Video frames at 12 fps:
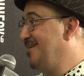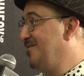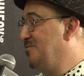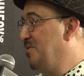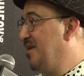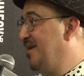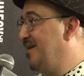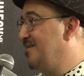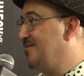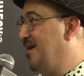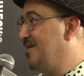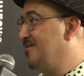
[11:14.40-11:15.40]
the meaning
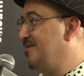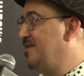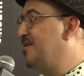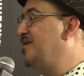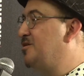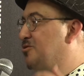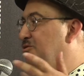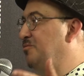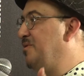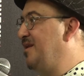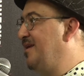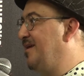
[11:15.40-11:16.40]
as an intellectual
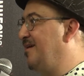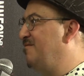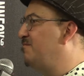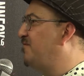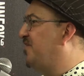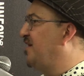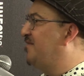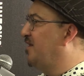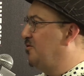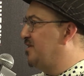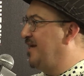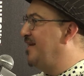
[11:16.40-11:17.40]
meaning and think they
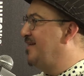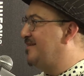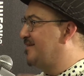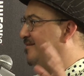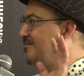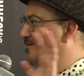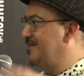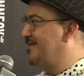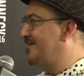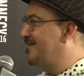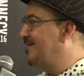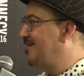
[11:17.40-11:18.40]
don't get it, so
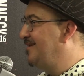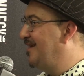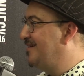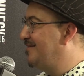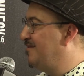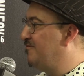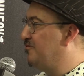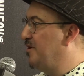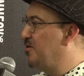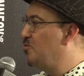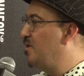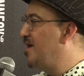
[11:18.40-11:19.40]
it's like they're
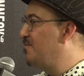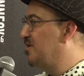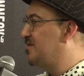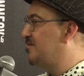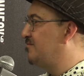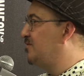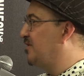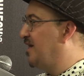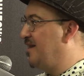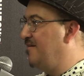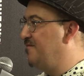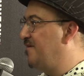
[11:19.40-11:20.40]
afraid away, but you
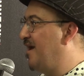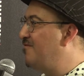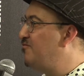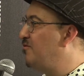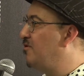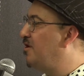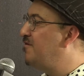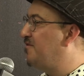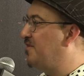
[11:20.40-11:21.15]
can have a lot of